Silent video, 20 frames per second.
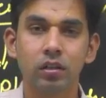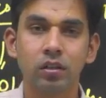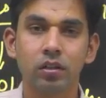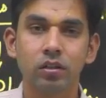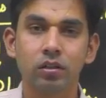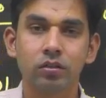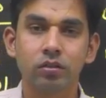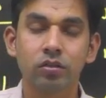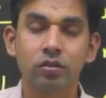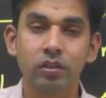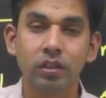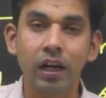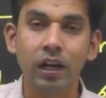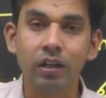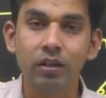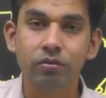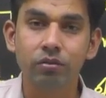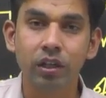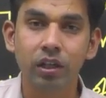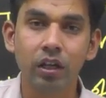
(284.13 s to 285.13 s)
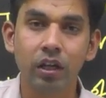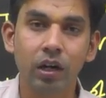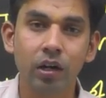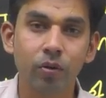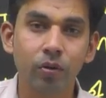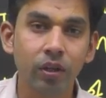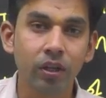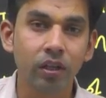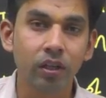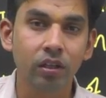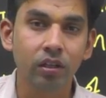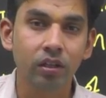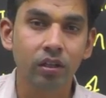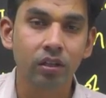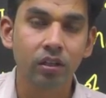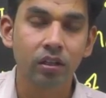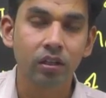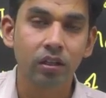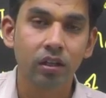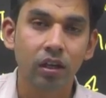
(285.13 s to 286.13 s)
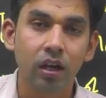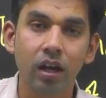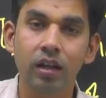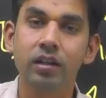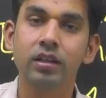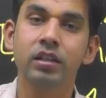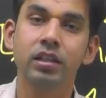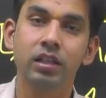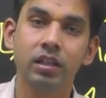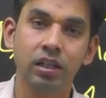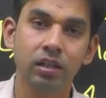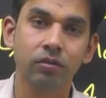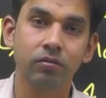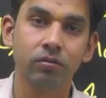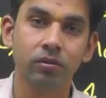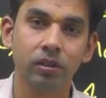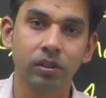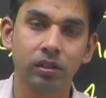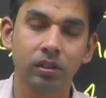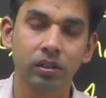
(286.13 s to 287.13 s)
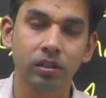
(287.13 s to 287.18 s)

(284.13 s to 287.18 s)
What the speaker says: so that is why you are doing unethical work.